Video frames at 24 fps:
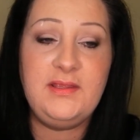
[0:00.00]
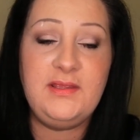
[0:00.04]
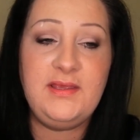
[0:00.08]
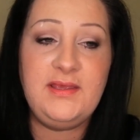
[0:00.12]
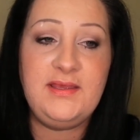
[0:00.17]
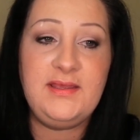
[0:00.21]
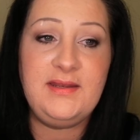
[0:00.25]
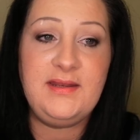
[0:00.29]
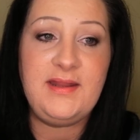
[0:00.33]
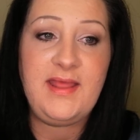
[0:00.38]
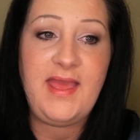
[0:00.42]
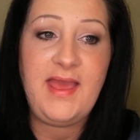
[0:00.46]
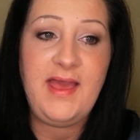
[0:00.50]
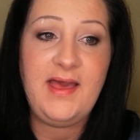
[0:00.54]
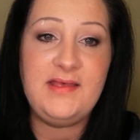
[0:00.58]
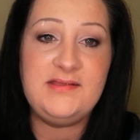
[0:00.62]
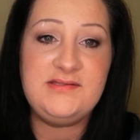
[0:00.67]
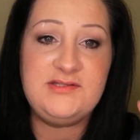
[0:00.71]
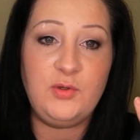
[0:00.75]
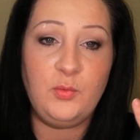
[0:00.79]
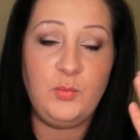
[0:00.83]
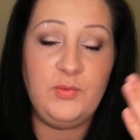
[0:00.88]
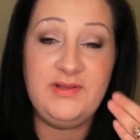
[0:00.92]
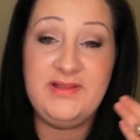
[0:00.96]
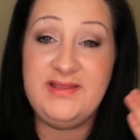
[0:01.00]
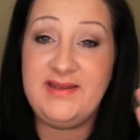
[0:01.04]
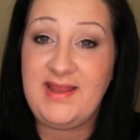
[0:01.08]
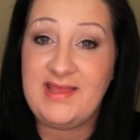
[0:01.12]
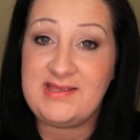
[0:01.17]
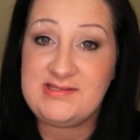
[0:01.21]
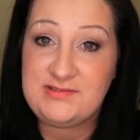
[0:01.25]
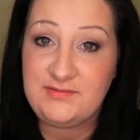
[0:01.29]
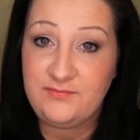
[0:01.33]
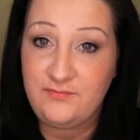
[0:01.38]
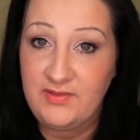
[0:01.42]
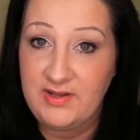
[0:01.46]
It has a really
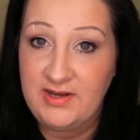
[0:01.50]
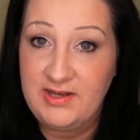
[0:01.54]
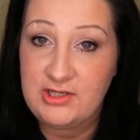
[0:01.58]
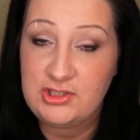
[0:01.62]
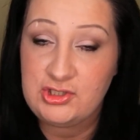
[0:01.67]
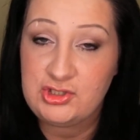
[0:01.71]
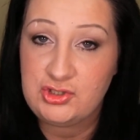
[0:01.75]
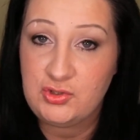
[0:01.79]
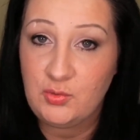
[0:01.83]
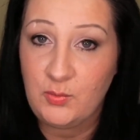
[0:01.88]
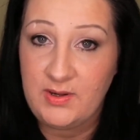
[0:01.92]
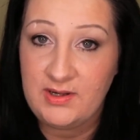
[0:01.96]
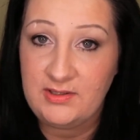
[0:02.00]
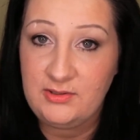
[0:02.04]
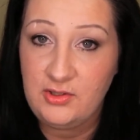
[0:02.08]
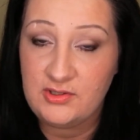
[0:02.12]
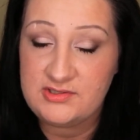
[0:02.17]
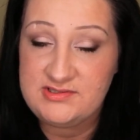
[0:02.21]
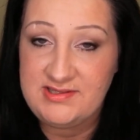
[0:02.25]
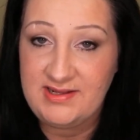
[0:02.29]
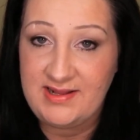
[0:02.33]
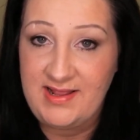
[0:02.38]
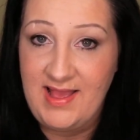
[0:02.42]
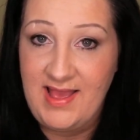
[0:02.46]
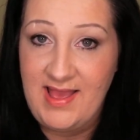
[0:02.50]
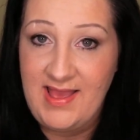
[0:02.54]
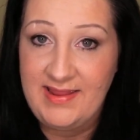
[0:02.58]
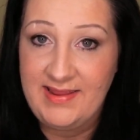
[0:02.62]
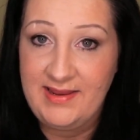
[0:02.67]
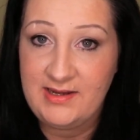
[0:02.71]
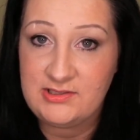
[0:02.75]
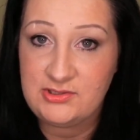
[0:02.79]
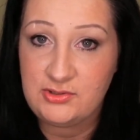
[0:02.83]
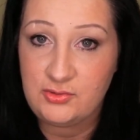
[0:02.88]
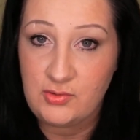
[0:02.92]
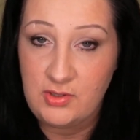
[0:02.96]
nice finish to where it looks like a
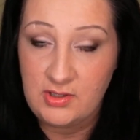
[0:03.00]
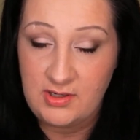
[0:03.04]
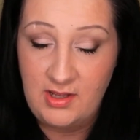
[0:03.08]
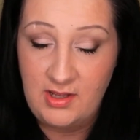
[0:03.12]
high-end,